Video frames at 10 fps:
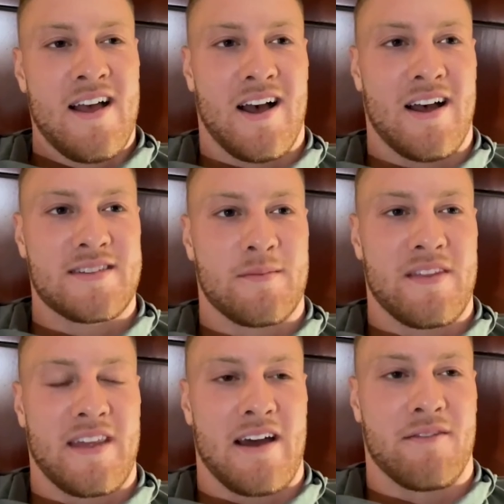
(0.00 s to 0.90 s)
It's
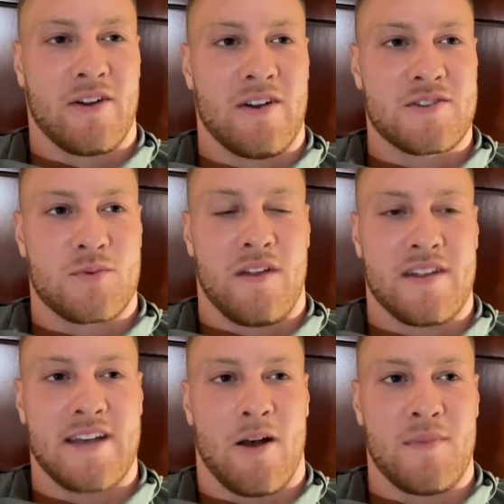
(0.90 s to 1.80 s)
something that I've learned as well
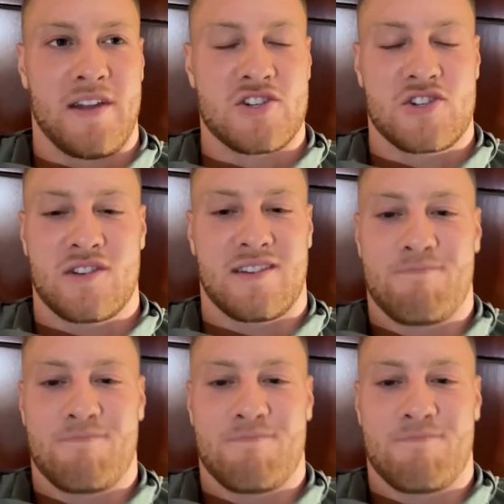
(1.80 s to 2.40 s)
that's helped me just